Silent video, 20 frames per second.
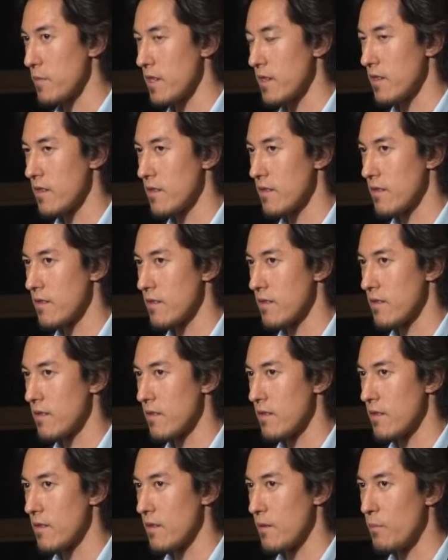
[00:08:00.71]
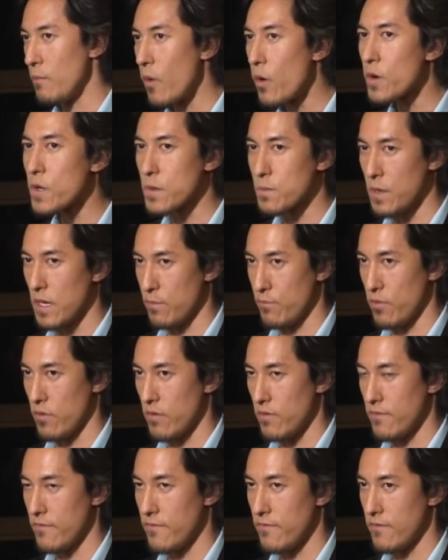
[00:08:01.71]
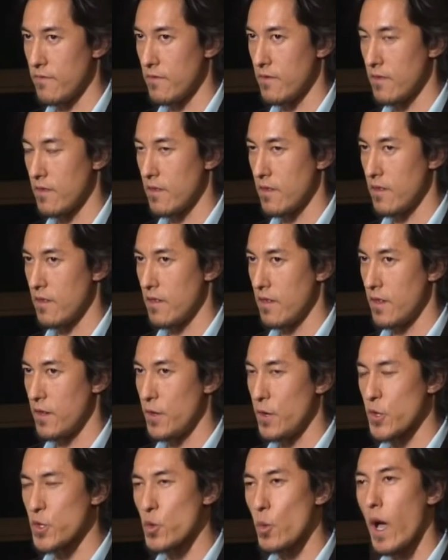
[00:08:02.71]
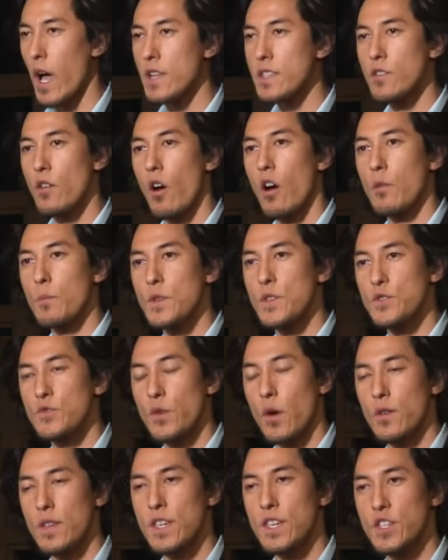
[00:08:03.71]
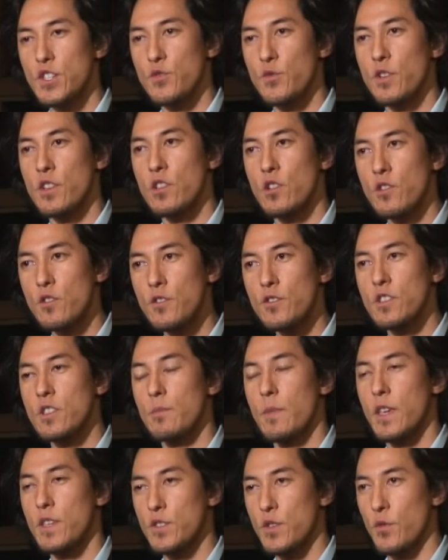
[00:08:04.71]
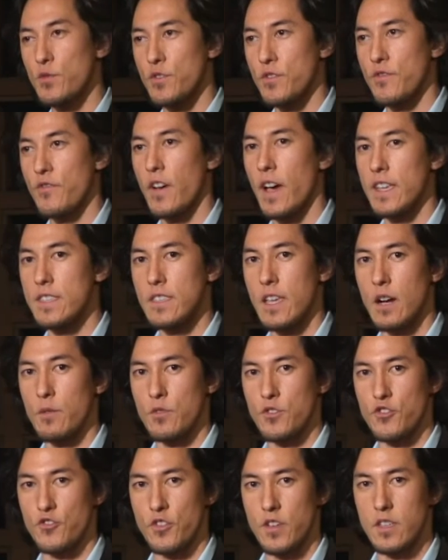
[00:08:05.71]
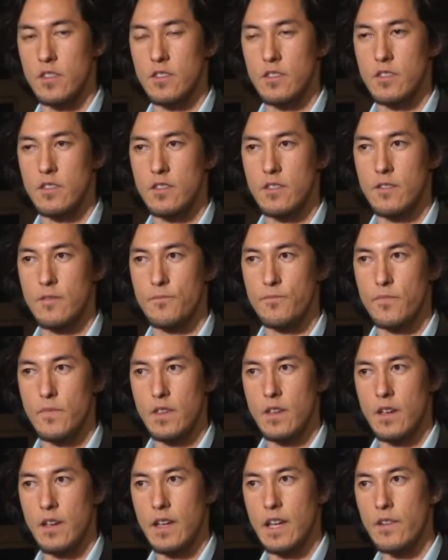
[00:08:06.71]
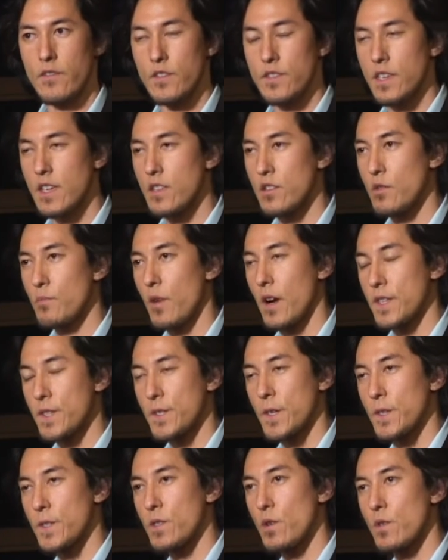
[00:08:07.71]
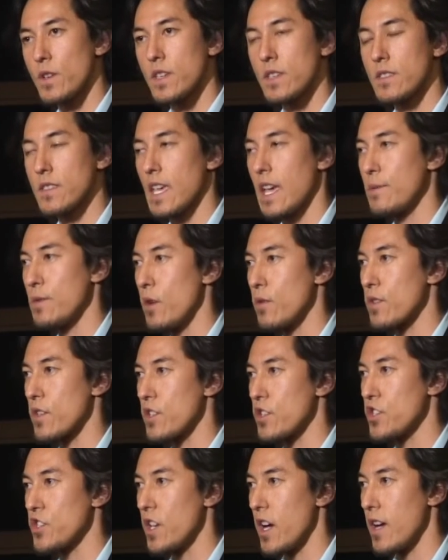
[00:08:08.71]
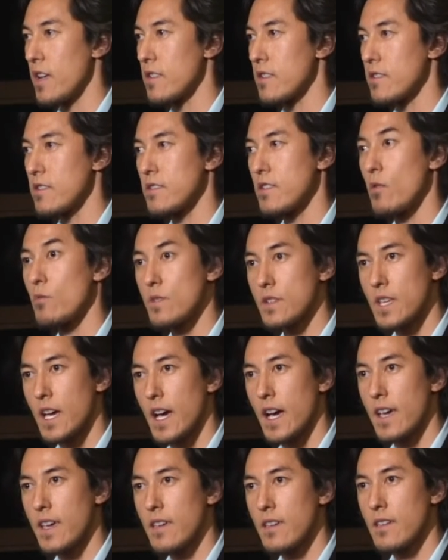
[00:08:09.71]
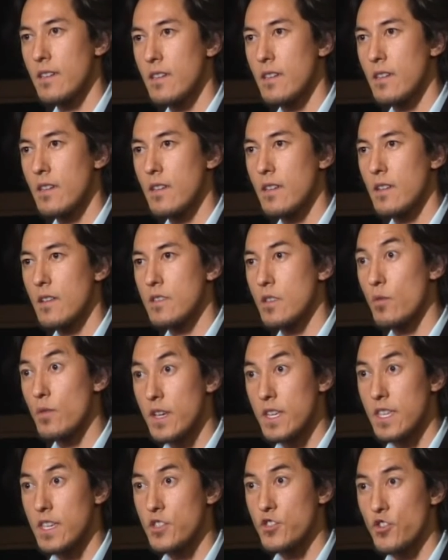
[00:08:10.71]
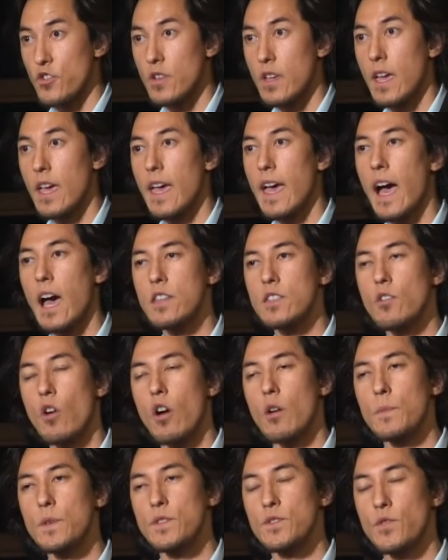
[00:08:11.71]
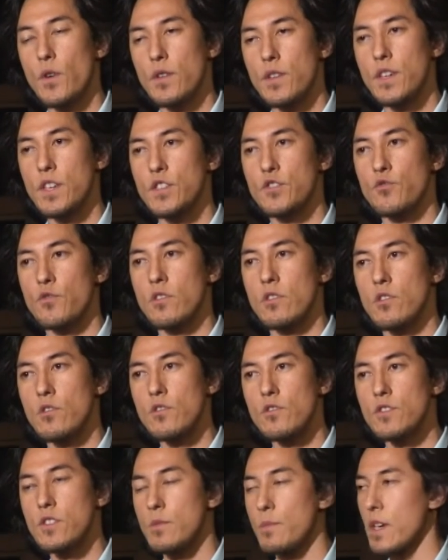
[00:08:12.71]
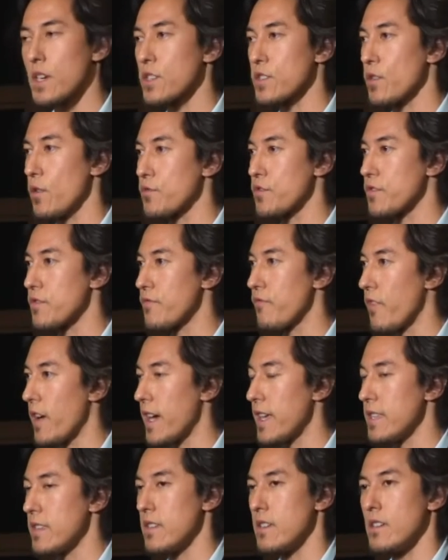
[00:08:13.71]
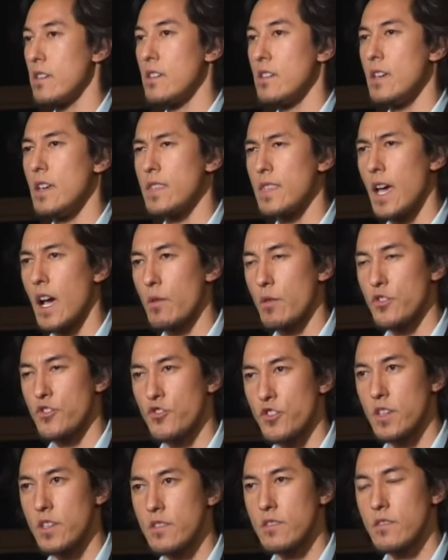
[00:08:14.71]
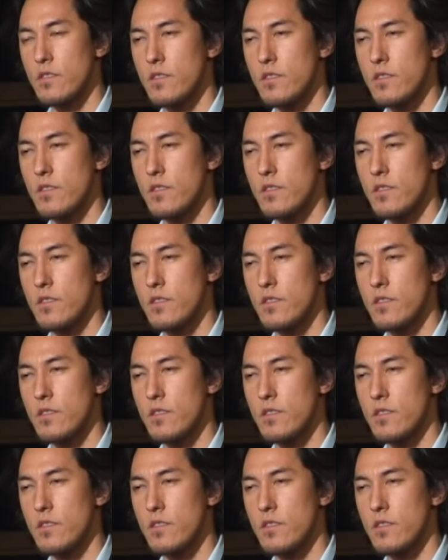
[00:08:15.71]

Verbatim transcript: me. Most people. So how did armies throughout history learn to make soldiers fight and not retreat? Everything in your body says don't get stabbed, don't get shot, don't die, don't get injured. How did armies throughout history learn to make soldiers fight and not retreat?